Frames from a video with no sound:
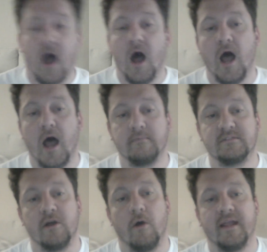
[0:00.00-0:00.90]
Um,
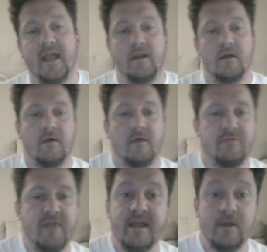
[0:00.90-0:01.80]
so again,
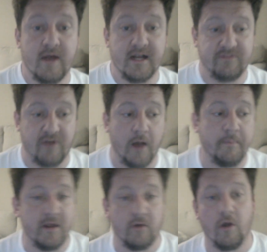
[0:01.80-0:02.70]
thank you guys for
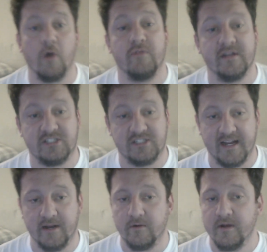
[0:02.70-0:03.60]
helping grow this
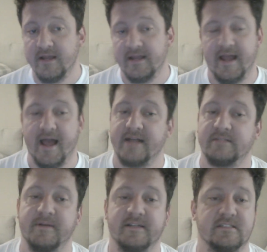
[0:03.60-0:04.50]
channel. It has
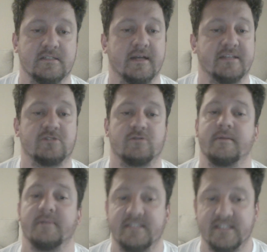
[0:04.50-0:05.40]
been
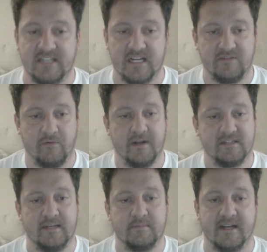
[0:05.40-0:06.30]
extremely successful, and it
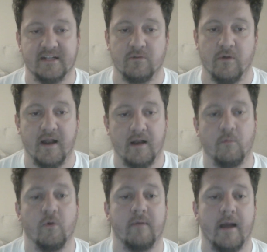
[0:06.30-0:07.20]
seems like it's growing at a
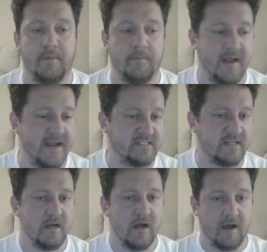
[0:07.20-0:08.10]
more rapid pace.
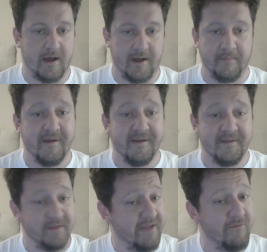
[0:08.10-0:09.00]

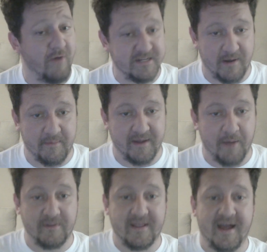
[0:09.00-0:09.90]
Um, the giveaways probably
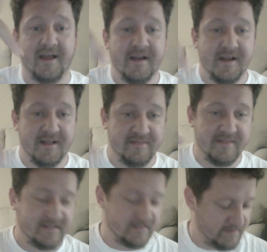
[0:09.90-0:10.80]
help with that.
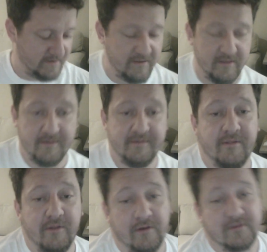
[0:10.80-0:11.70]
This
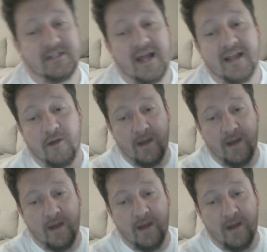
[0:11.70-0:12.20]
little psycho,